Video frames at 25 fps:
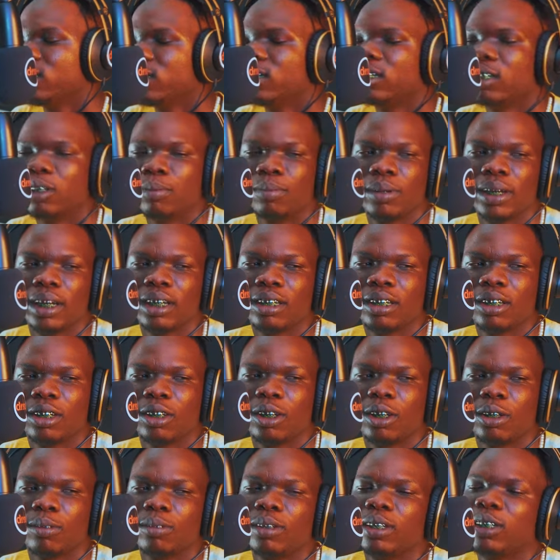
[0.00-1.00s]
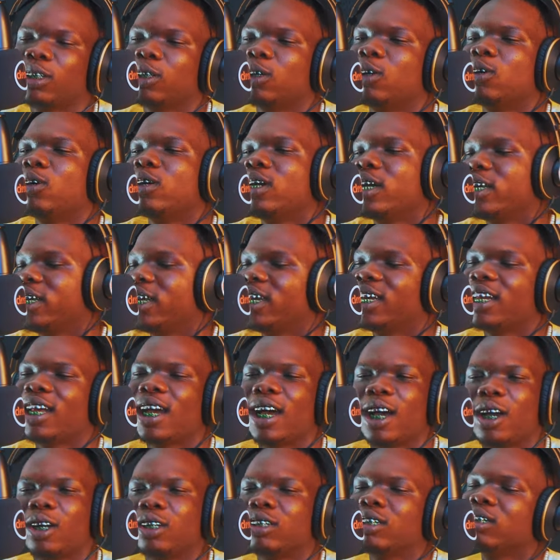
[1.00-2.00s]
the best, you know what I mean? So I get
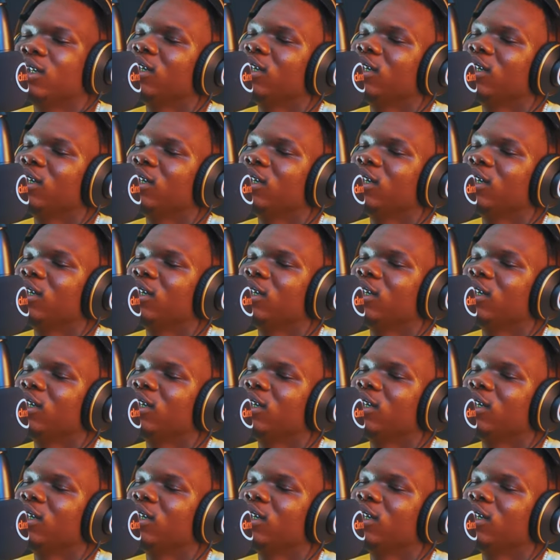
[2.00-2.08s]
out,